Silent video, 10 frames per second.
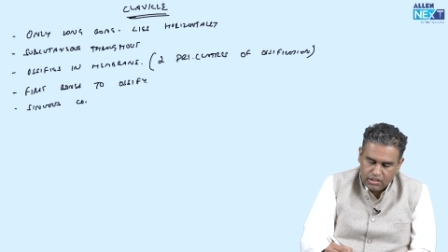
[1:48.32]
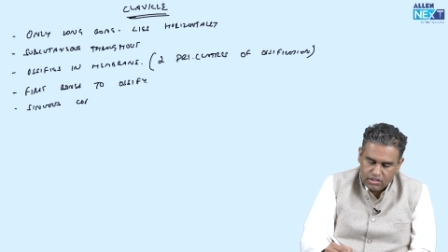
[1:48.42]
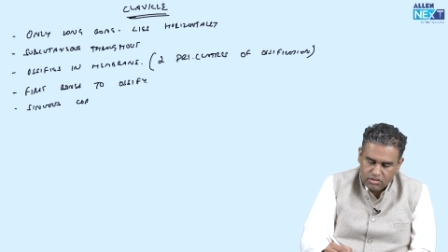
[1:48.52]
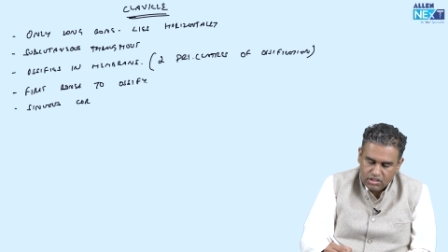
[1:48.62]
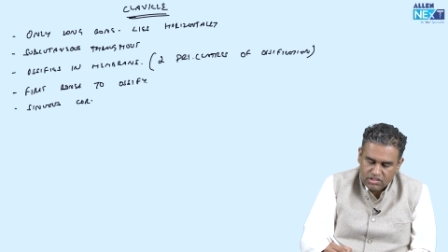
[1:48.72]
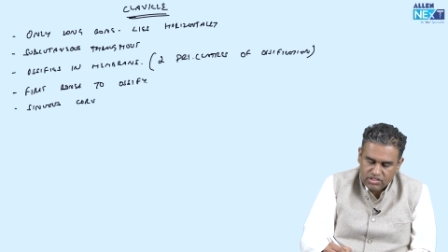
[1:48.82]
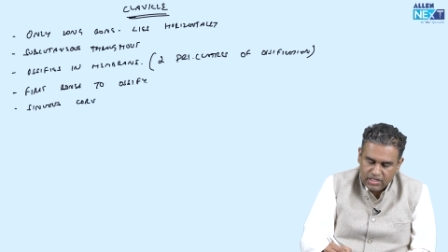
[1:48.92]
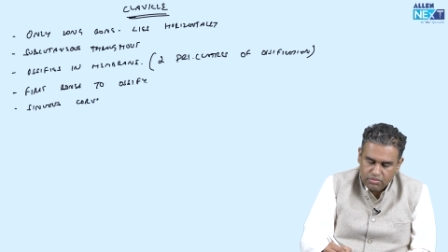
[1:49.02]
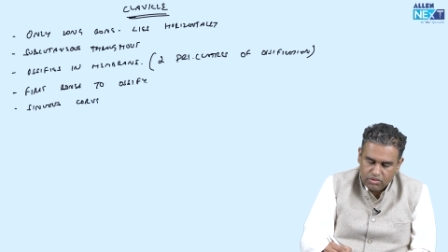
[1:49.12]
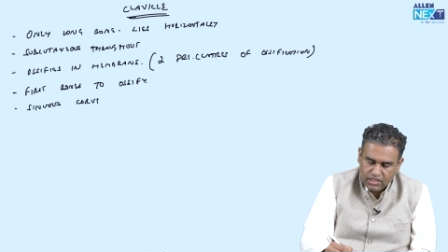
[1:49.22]
It's not a
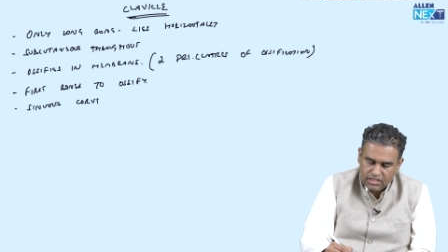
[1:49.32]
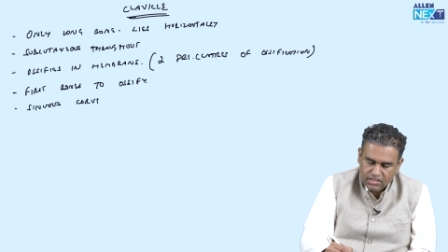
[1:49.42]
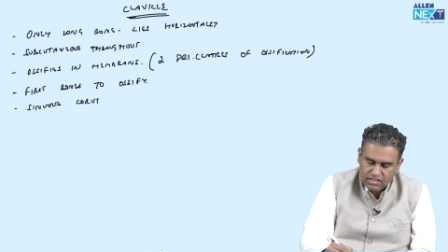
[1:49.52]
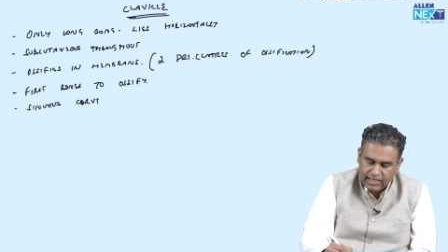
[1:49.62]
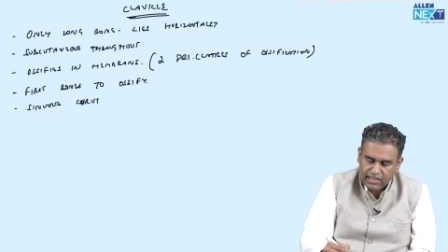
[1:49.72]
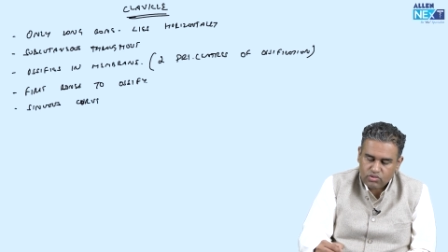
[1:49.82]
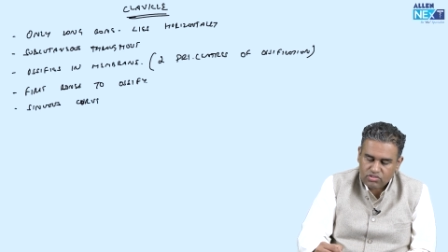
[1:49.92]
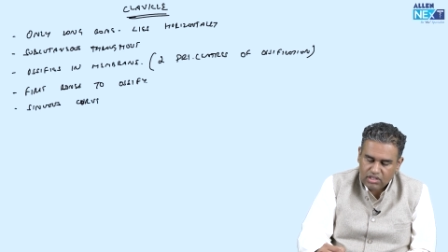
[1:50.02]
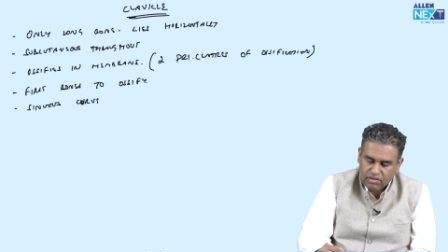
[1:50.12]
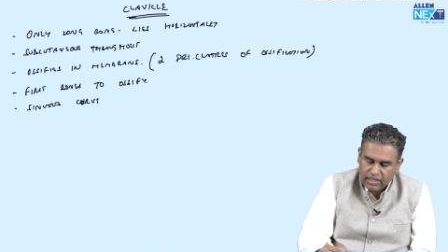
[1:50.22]
straight bone. It's a
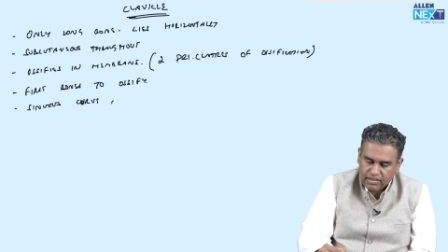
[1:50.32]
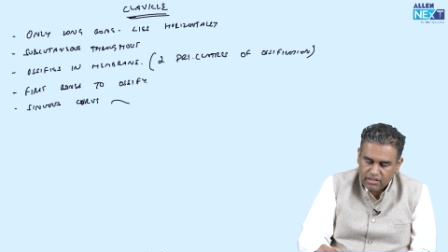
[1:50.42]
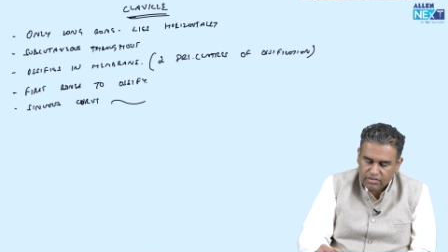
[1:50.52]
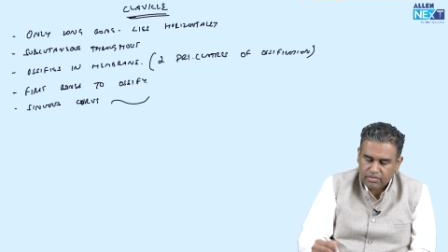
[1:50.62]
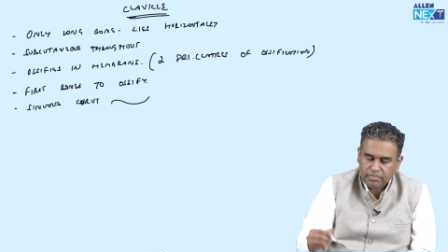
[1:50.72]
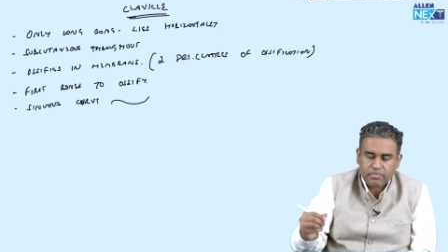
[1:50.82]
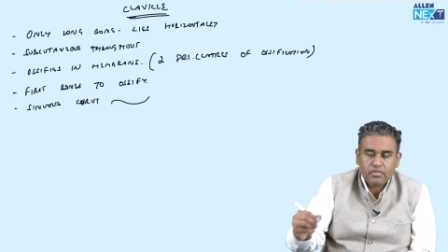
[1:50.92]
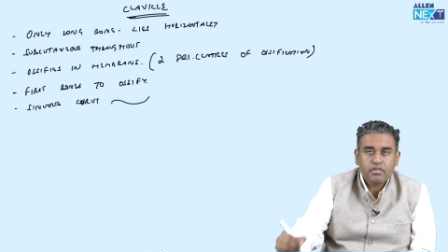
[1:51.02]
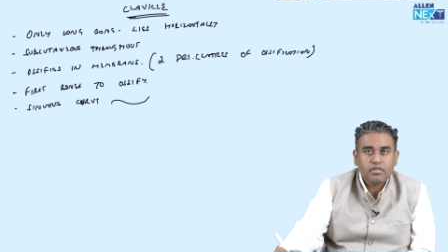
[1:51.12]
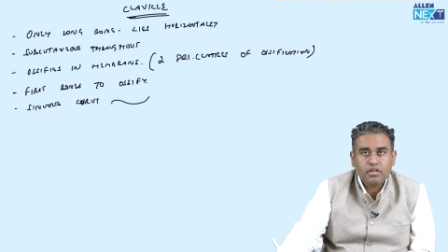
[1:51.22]
sinuous curve like this.
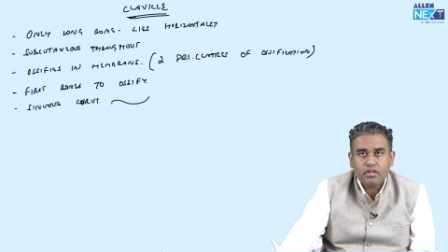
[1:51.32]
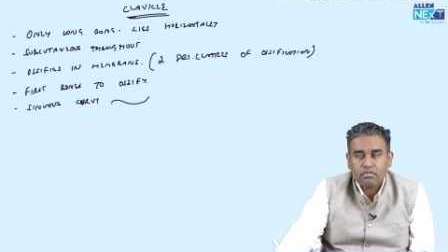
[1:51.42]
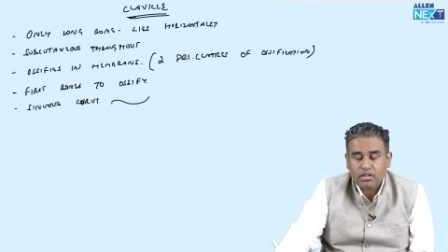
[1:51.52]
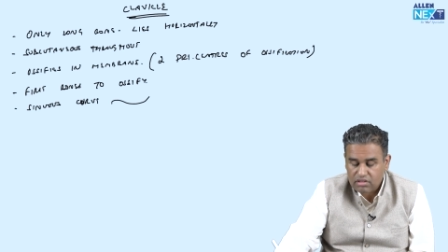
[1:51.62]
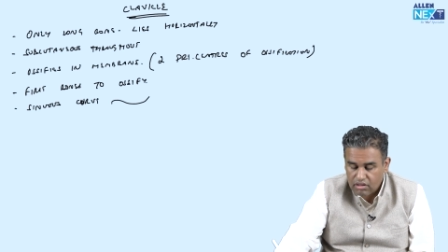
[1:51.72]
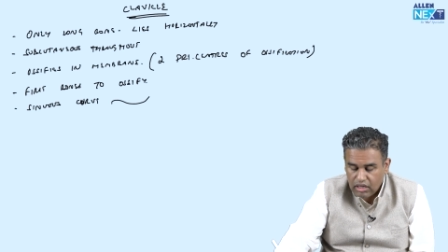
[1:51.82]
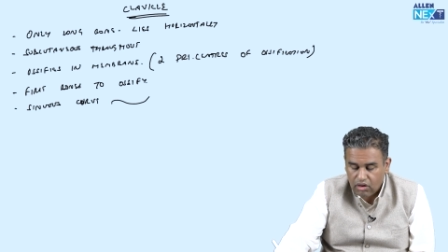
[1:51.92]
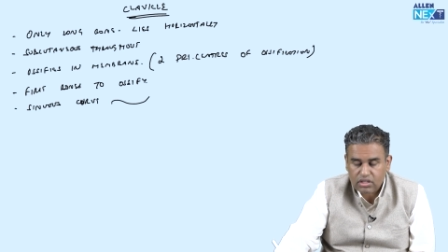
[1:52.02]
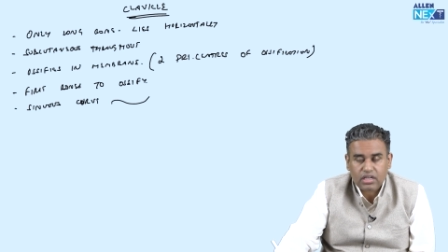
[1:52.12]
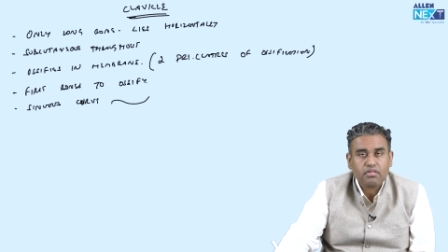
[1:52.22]
You'll see
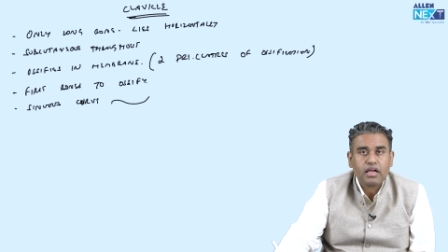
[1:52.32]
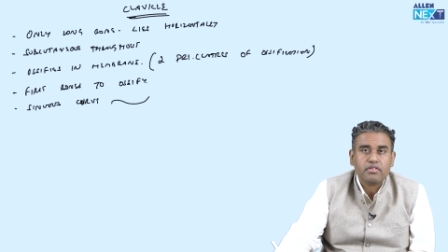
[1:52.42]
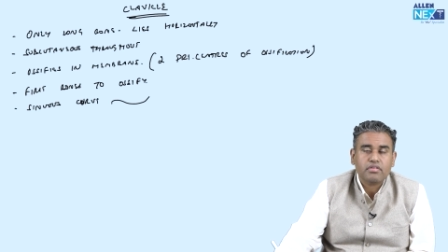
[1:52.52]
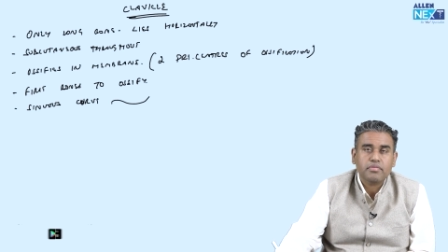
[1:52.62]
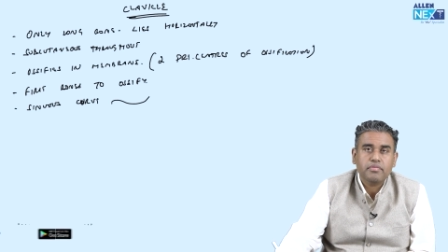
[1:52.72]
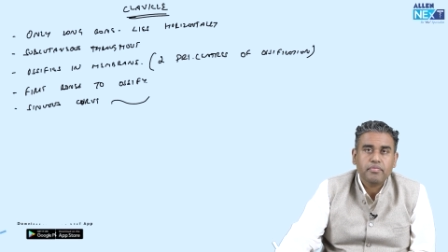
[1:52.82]
how the curve lies.